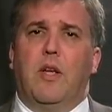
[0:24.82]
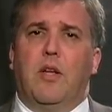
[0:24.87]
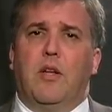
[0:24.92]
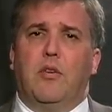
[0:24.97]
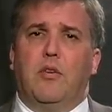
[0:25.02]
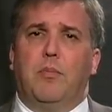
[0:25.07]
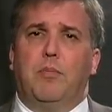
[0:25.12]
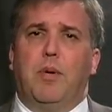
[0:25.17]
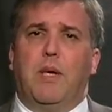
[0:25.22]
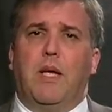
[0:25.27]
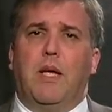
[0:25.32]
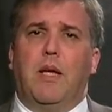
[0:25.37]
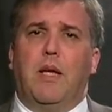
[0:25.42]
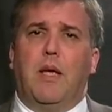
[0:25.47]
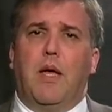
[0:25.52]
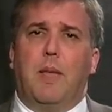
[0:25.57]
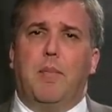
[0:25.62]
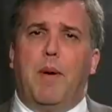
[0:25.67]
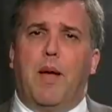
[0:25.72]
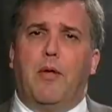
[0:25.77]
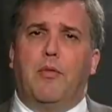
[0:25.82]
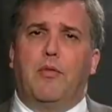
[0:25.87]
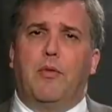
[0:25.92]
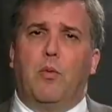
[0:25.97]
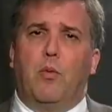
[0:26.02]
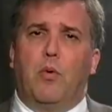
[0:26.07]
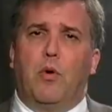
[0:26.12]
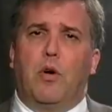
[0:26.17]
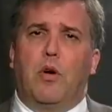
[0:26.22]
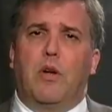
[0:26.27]
to be about the
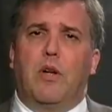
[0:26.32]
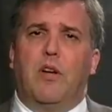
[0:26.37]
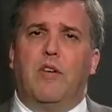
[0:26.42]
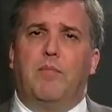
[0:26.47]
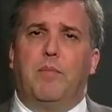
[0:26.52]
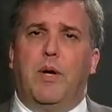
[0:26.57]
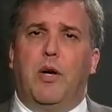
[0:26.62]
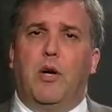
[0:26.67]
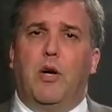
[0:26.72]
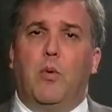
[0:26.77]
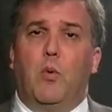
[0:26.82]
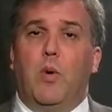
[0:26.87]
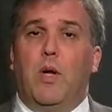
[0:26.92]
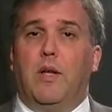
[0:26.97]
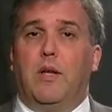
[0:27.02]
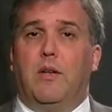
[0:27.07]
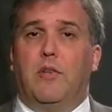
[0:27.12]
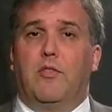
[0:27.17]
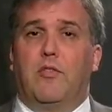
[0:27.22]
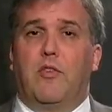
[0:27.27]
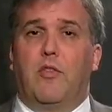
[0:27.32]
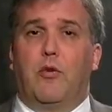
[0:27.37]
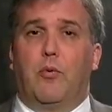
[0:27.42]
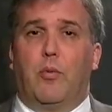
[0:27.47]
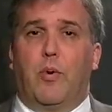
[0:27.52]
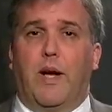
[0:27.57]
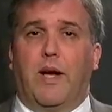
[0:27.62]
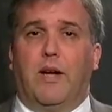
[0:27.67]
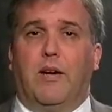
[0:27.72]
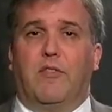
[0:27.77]
work of bearing witness to the
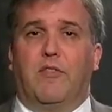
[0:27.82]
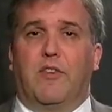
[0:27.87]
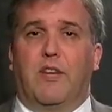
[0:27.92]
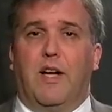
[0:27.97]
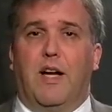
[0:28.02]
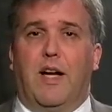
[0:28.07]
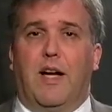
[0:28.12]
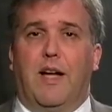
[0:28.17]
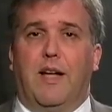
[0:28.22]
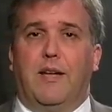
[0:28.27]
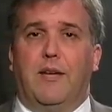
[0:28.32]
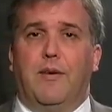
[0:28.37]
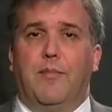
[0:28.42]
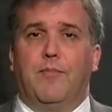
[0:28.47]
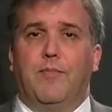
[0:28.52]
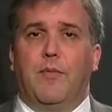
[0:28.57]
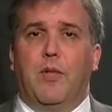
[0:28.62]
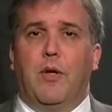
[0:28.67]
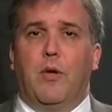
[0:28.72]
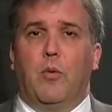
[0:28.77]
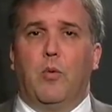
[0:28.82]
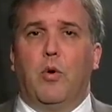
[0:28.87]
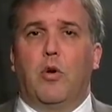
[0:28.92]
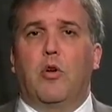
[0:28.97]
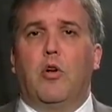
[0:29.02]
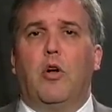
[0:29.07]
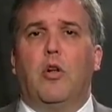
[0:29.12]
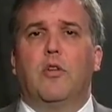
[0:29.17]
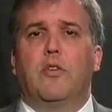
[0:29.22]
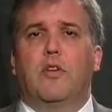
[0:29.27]
reign of God. We're
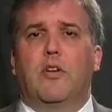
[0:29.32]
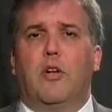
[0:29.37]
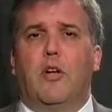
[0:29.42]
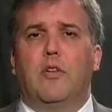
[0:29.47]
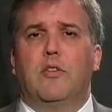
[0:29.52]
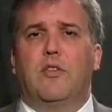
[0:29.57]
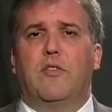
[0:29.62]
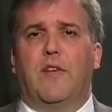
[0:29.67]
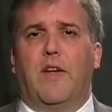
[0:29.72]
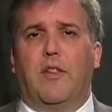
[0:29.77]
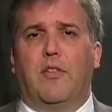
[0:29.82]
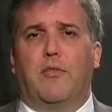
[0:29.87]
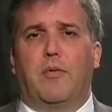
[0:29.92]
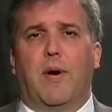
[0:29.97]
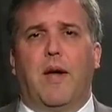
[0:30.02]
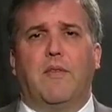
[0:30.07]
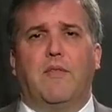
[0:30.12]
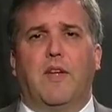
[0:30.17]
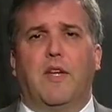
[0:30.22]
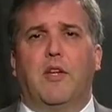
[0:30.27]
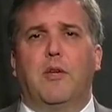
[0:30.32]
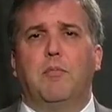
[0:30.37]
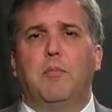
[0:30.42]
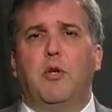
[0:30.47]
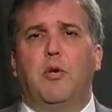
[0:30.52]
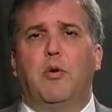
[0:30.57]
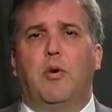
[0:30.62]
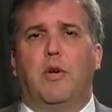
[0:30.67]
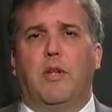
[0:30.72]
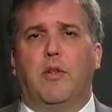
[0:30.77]
called to cultivate thriving
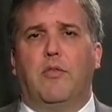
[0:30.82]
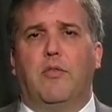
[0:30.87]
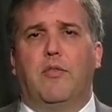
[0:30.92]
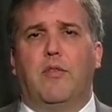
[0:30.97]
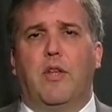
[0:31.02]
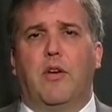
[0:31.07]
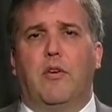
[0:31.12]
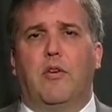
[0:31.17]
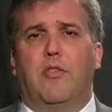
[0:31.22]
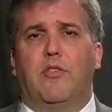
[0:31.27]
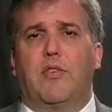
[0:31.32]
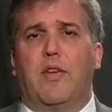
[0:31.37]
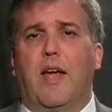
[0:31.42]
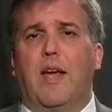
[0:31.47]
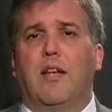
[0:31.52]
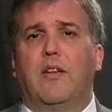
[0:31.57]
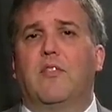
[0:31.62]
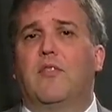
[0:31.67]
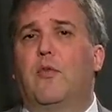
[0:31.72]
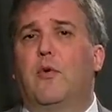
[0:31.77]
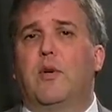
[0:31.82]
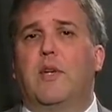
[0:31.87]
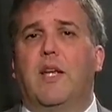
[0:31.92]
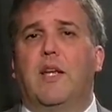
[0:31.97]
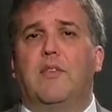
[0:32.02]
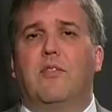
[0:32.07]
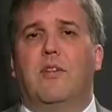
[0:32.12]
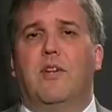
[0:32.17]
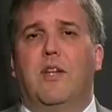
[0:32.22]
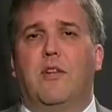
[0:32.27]
communities that are signs,
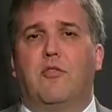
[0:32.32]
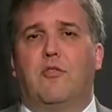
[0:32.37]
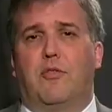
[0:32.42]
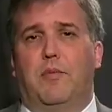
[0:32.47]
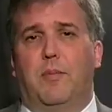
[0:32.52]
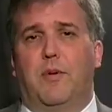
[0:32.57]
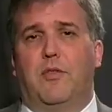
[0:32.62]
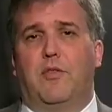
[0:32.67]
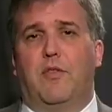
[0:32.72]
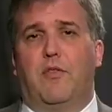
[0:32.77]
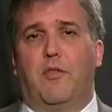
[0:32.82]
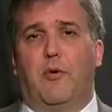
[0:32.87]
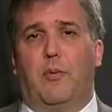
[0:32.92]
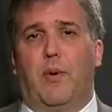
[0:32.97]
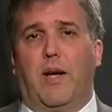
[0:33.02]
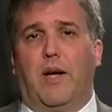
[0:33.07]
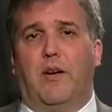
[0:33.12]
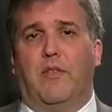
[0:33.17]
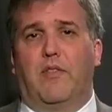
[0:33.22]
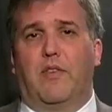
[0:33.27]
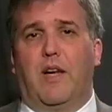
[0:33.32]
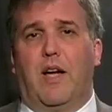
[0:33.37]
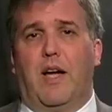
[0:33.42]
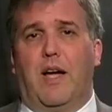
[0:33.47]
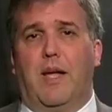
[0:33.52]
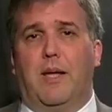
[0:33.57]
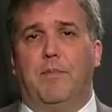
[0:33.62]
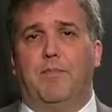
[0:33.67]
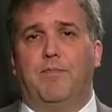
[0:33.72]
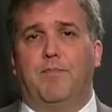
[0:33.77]
foretastes, and instruments of the reign of God.